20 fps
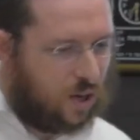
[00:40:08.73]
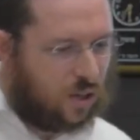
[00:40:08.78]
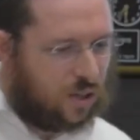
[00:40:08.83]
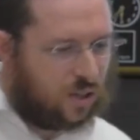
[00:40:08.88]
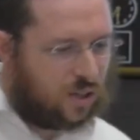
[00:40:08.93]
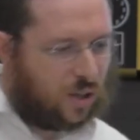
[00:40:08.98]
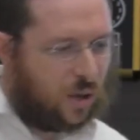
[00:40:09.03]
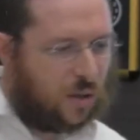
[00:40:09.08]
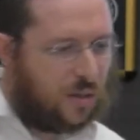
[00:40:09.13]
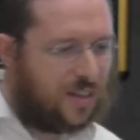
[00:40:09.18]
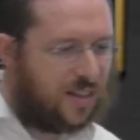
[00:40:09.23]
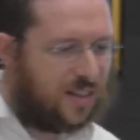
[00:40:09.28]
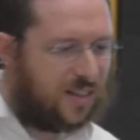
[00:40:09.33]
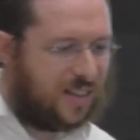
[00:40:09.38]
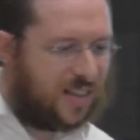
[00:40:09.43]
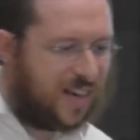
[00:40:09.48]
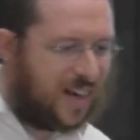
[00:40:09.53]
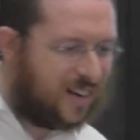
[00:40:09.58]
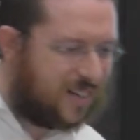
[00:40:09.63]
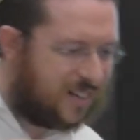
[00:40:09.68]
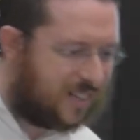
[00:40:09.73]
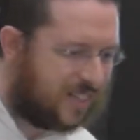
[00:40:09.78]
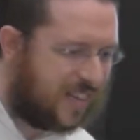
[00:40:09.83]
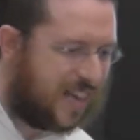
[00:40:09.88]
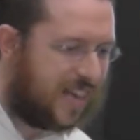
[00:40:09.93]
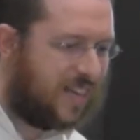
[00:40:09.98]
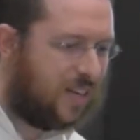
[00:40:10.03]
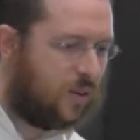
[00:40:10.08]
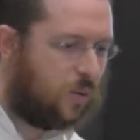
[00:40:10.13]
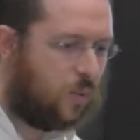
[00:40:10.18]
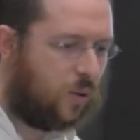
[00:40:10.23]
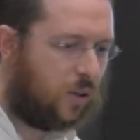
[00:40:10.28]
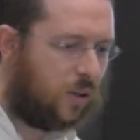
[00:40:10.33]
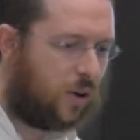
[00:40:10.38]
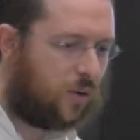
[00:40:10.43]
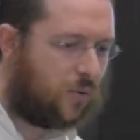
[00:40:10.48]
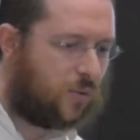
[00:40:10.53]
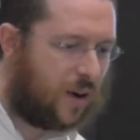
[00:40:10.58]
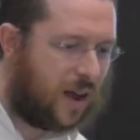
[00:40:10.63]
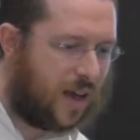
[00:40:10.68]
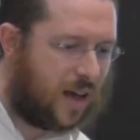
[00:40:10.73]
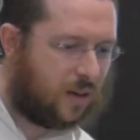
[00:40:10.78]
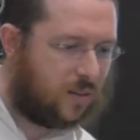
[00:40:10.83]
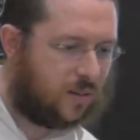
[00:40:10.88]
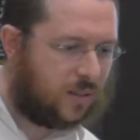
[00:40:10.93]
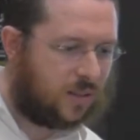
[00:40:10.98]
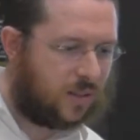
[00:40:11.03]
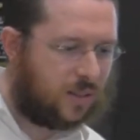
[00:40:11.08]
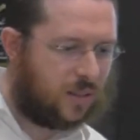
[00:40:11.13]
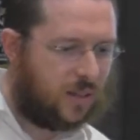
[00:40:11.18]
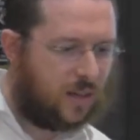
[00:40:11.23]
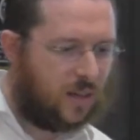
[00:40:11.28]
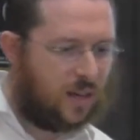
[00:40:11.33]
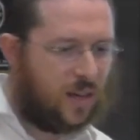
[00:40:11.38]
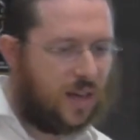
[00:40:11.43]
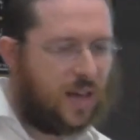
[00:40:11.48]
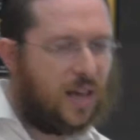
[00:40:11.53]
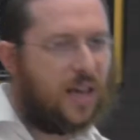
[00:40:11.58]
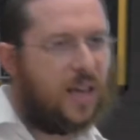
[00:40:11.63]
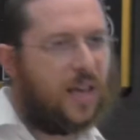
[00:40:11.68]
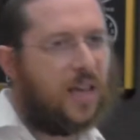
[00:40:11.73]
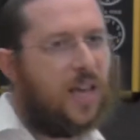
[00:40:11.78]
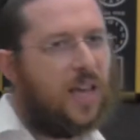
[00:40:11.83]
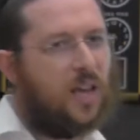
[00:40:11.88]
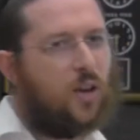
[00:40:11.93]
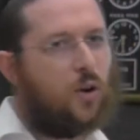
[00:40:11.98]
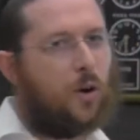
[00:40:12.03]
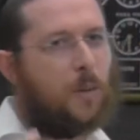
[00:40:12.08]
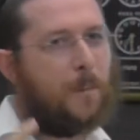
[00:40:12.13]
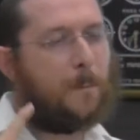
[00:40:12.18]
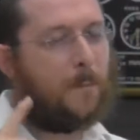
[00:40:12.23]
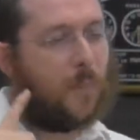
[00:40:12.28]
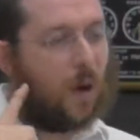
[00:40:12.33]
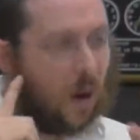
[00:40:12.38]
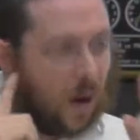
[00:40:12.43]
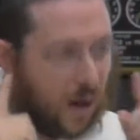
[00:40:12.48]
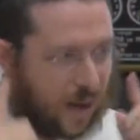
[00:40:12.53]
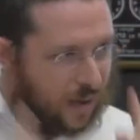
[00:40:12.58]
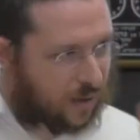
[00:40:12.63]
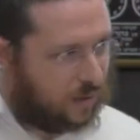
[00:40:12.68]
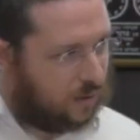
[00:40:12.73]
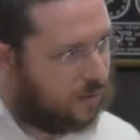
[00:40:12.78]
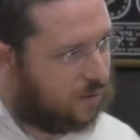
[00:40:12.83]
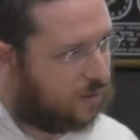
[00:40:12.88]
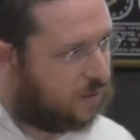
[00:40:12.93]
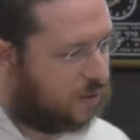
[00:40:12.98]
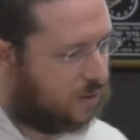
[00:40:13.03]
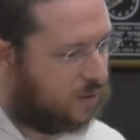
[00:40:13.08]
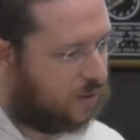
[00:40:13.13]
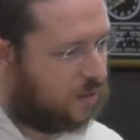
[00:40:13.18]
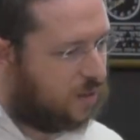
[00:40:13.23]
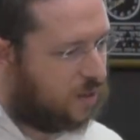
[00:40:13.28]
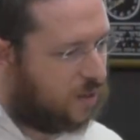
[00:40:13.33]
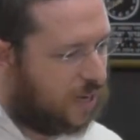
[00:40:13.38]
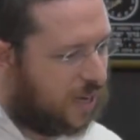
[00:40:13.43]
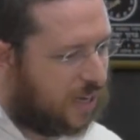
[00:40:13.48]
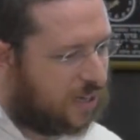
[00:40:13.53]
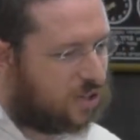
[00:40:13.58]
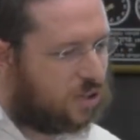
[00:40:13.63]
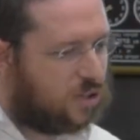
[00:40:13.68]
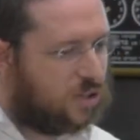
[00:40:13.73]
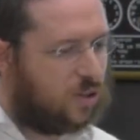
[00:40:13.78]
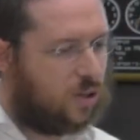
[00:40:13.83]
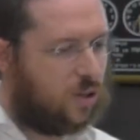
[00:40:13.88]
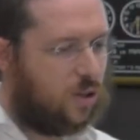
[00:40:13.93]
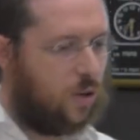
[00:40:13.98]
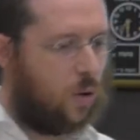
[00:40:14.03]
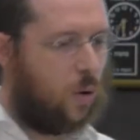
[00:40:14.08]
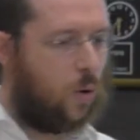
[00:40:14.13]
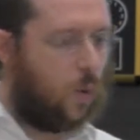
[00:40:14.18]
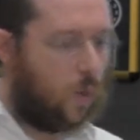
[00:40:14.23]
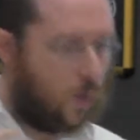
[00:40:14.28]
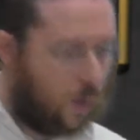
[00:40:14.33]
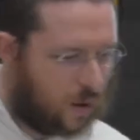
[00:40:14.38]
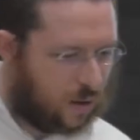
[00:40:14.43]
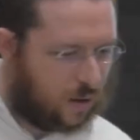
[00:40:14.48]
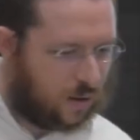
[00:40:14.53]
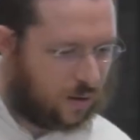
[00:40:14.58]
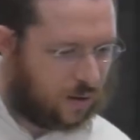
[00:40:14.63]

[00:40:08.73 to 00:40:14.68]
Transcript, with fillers: so the, the understanding will arouse in your mind a certain awe